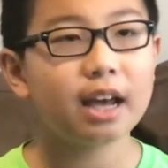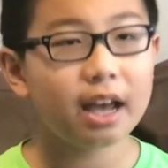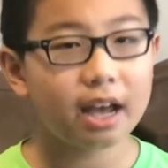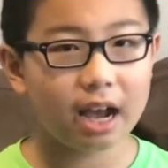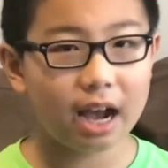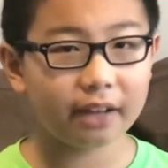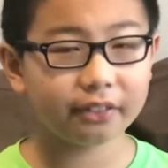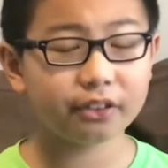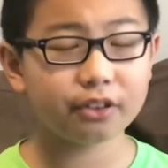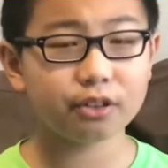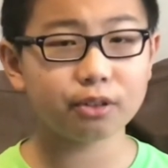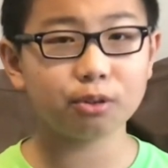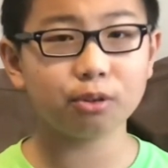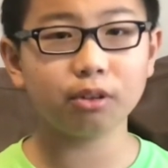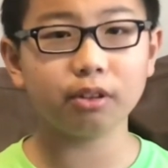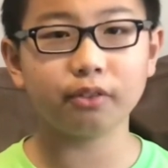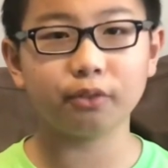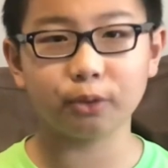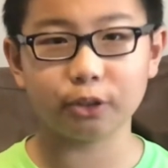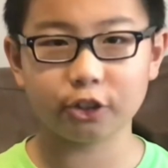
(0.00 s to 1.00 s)
At the School
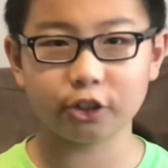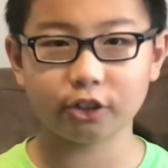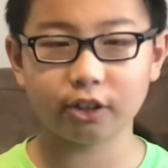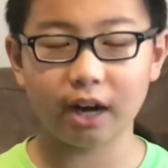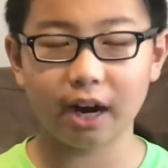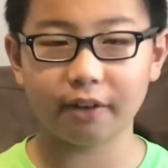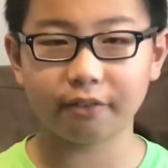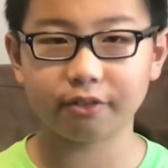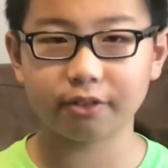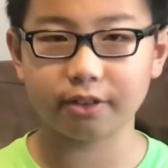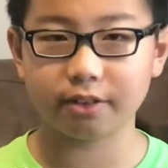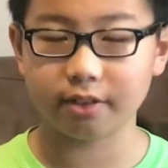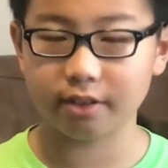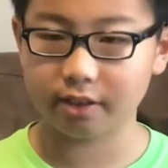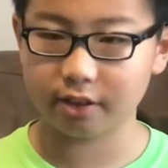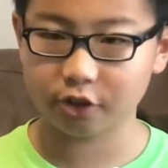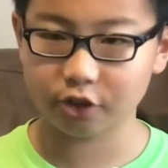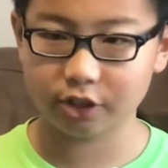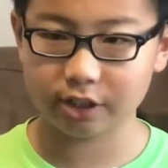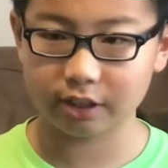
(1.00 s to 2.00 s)
of Witchcraft,
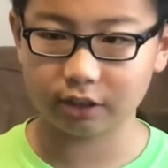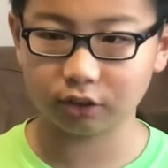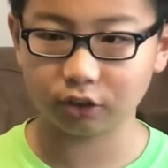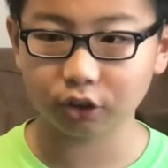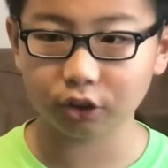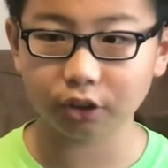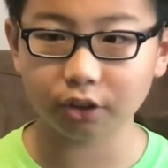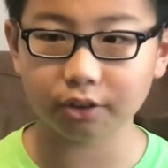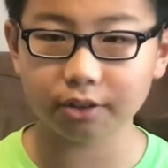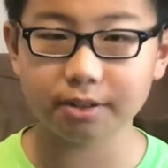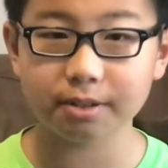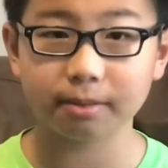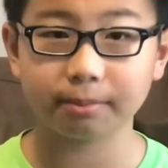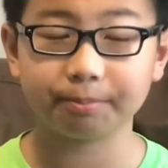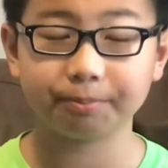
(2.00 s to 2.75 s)
she learns